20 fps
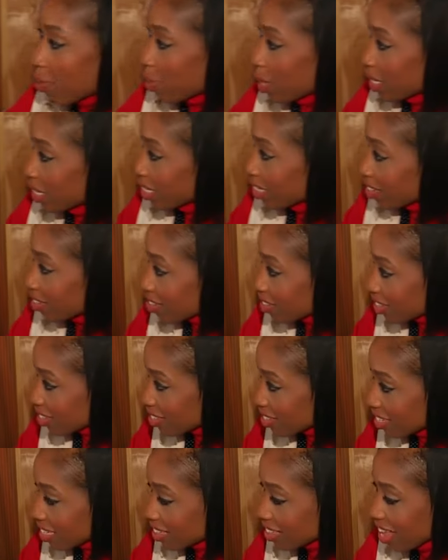in and
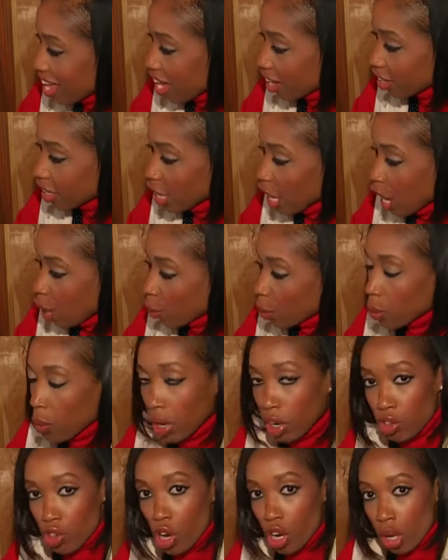assist in that. And we
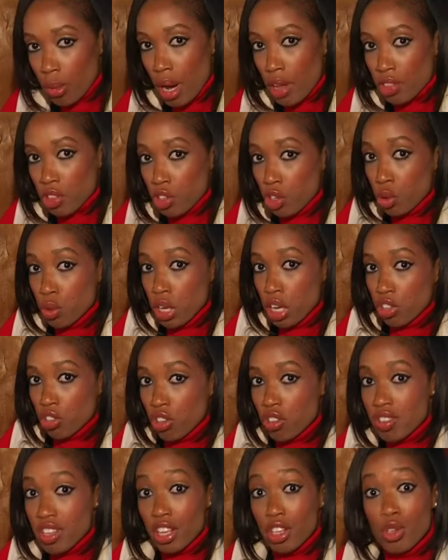want to talk about the
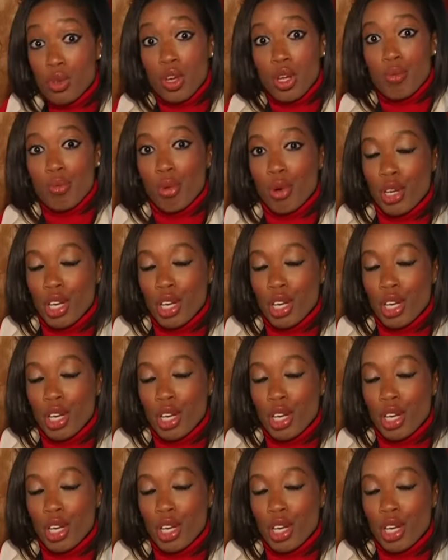donations that you can bring